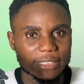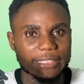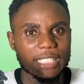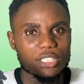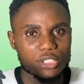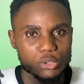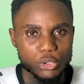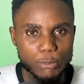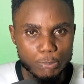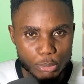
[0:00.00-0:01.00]
Just
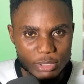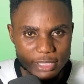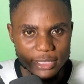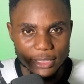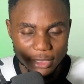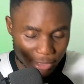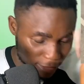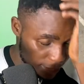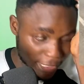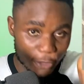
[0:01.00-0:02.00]
to boost
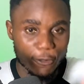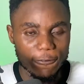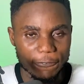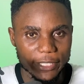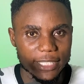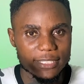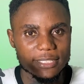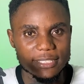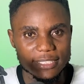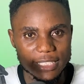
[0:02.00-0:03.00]
their
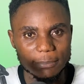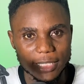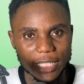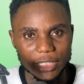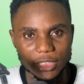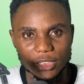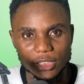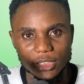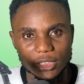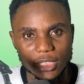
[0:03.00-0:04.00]
confidence in something like
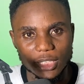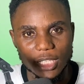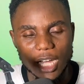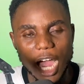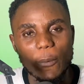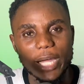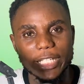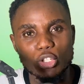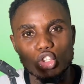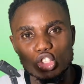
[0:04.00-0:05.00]
this. How are
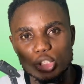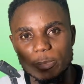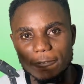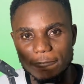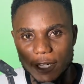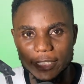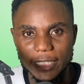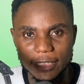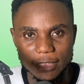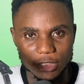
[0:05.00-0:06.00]
they going to be
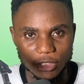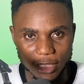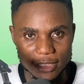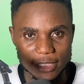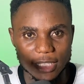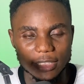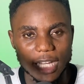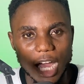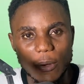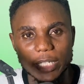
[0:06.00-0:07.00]
founded? You understand?
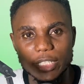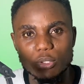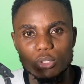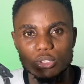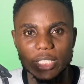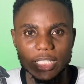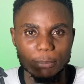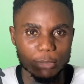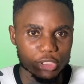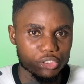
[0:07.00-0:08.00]
How are they going to get the
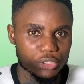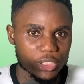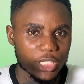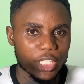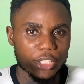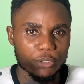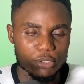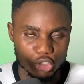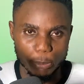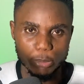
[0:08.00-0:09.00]
monetary
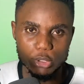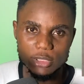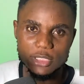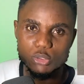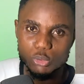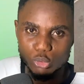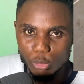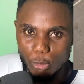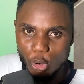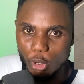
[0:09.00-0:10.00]
support to do
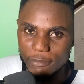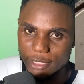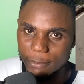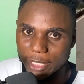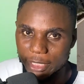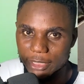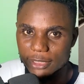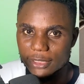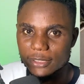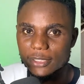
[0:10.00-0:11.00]
more of something like
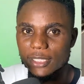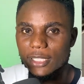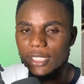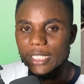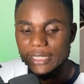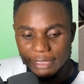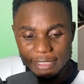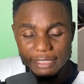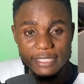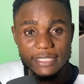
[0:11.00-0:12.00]
this?
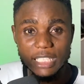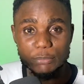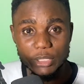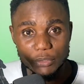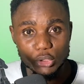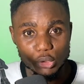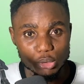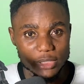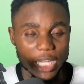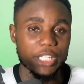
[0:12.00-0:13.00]
These things can be even
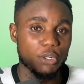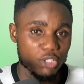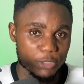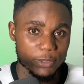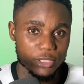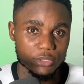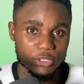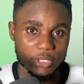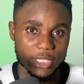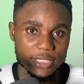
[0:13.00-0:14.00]
used at the
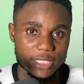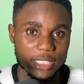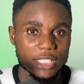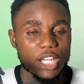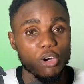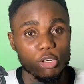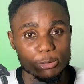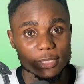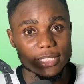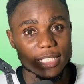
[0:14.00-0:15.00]
hospitals. You understand?
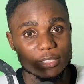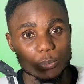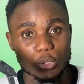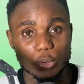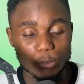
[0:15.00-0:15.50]
Hospitals that we